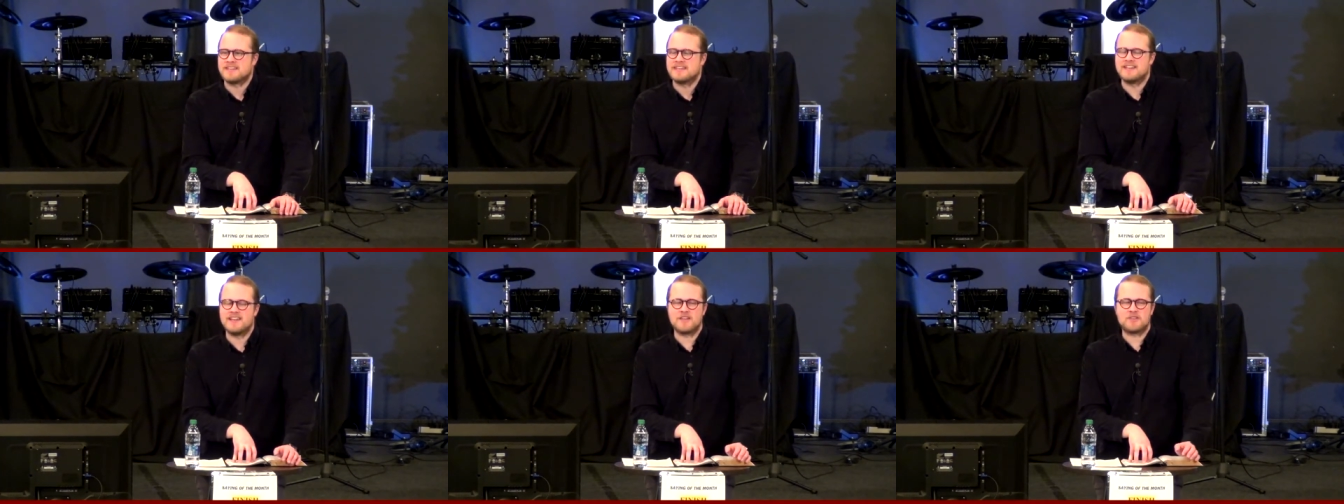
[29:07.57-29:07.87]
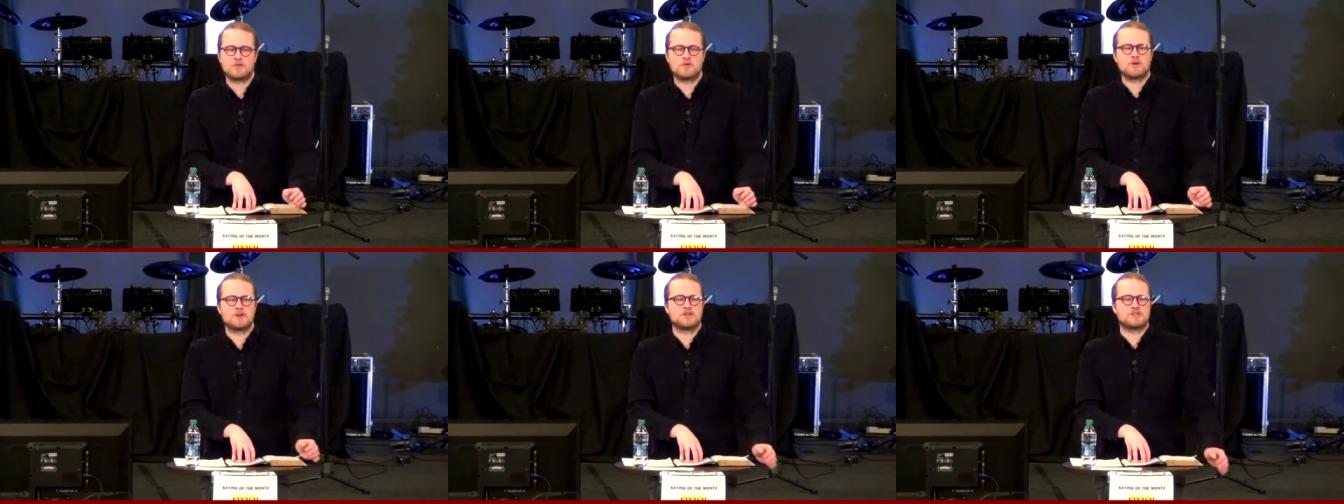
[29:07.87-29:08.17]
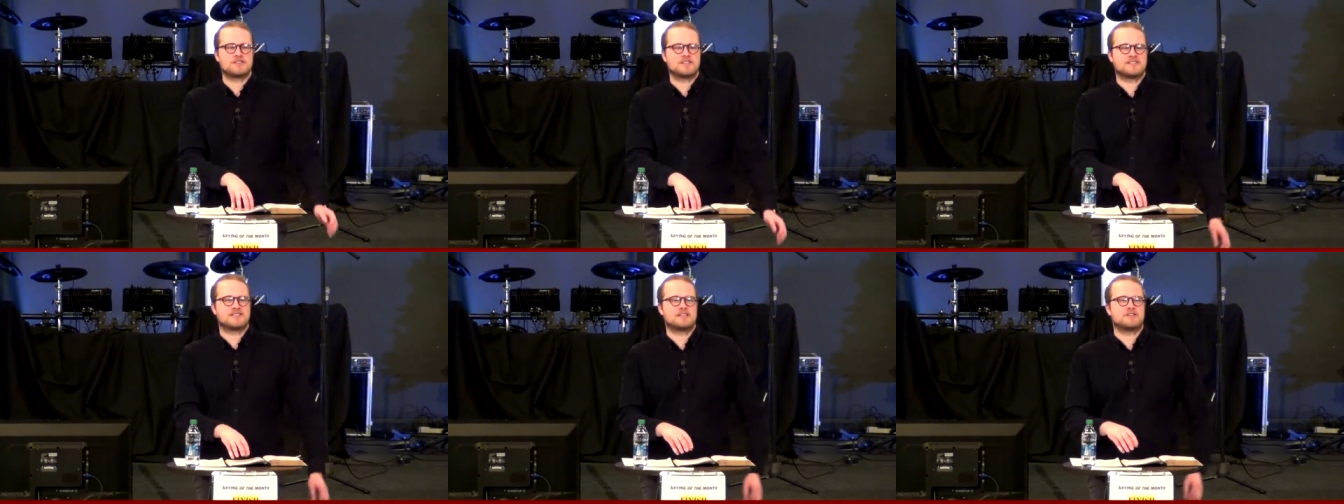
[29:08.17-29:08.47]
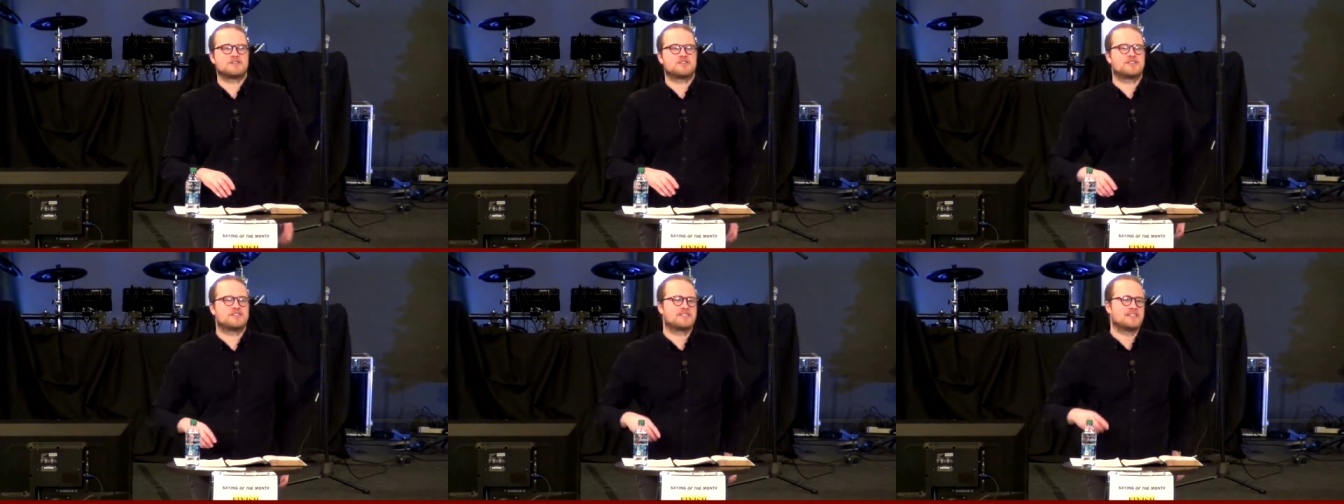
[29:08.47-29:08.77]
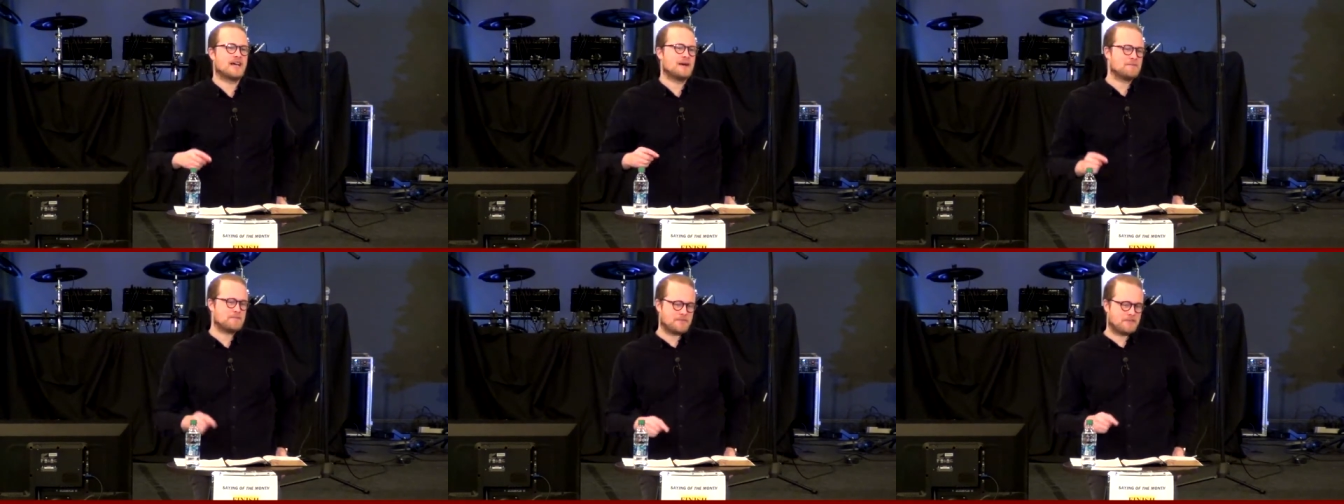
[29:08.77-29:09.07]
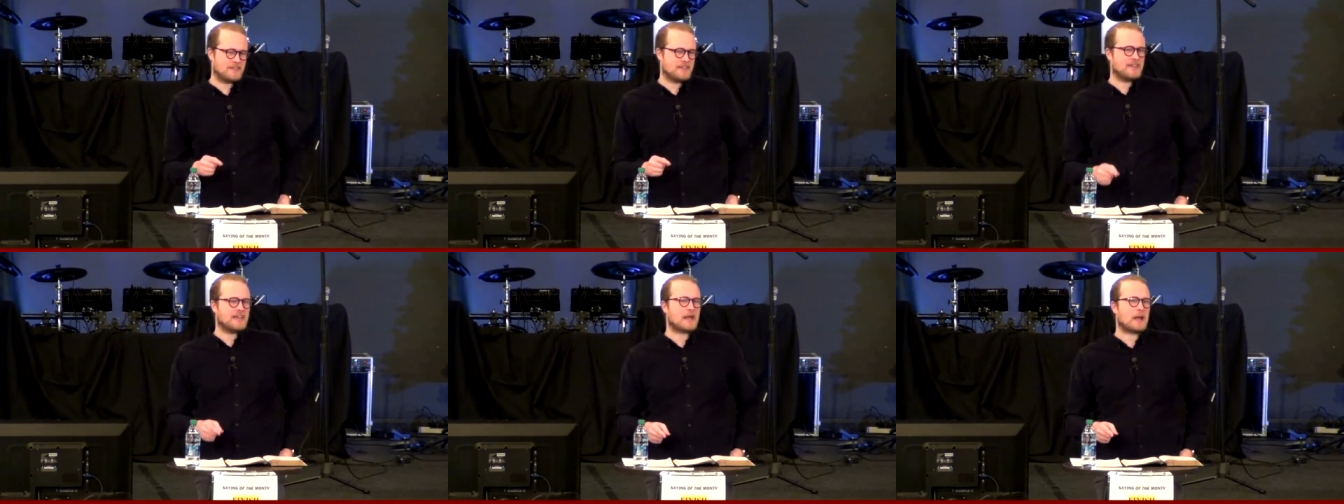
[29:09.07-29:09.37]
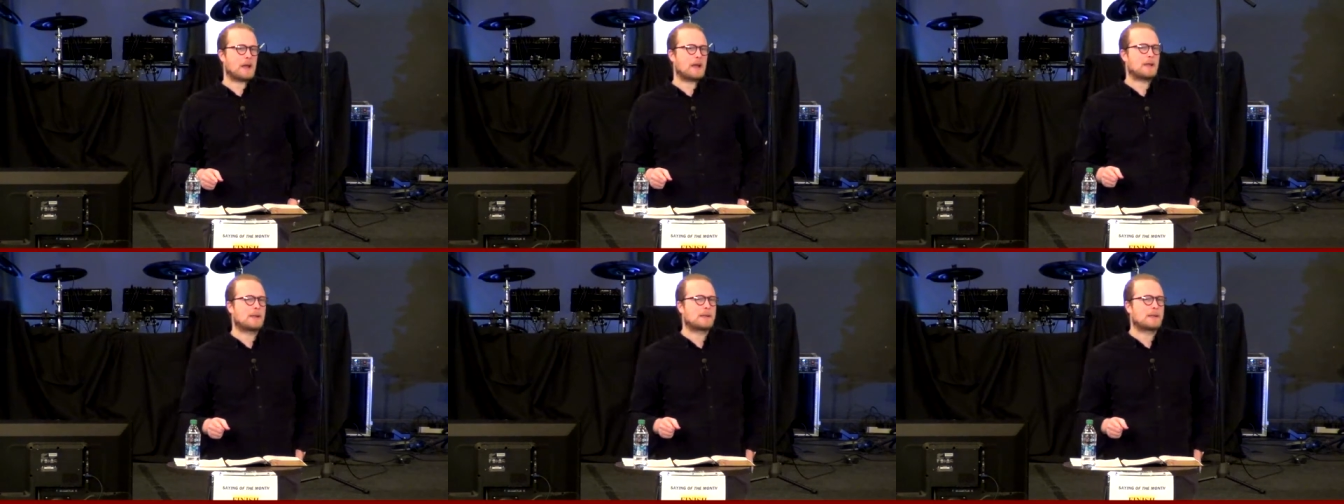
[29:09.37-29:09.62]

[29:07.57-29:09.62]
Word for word: In other words, is there something